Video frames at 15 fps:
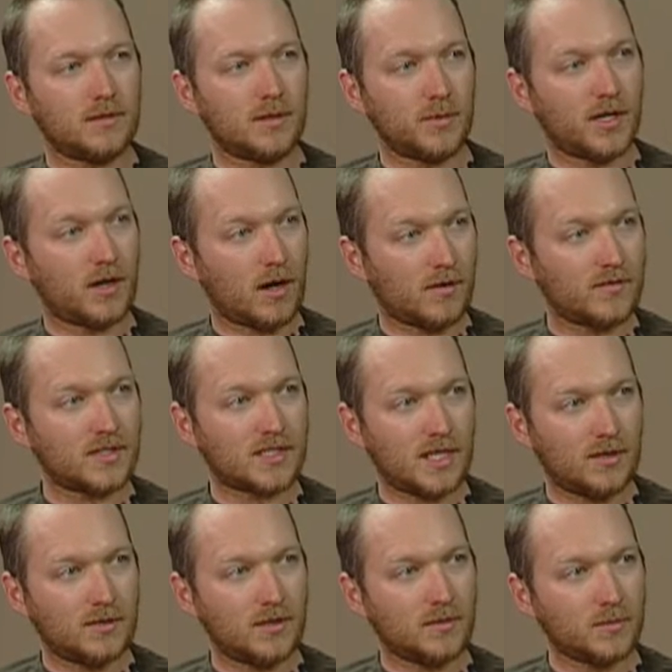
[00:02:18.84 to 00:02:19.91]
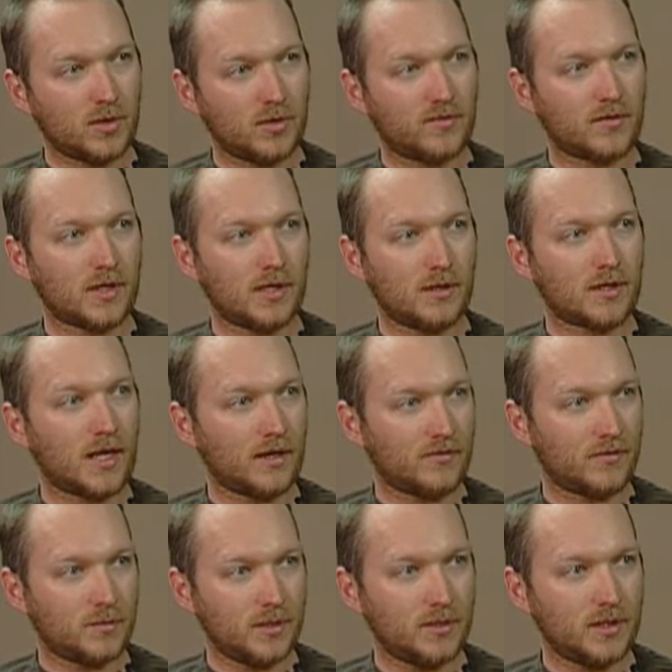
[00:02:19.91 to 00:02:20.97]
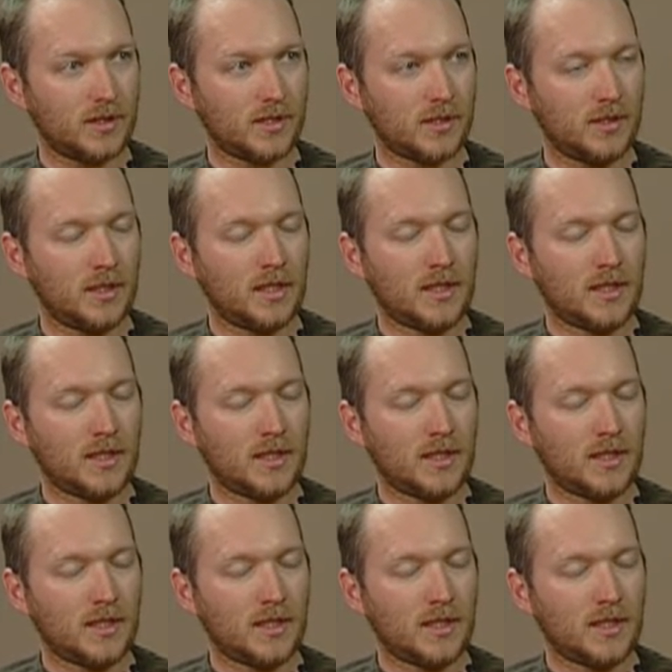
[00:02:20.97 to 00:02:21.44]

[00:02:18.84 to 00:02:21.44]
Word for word: limited harvest down there, both for elk and for mule deer.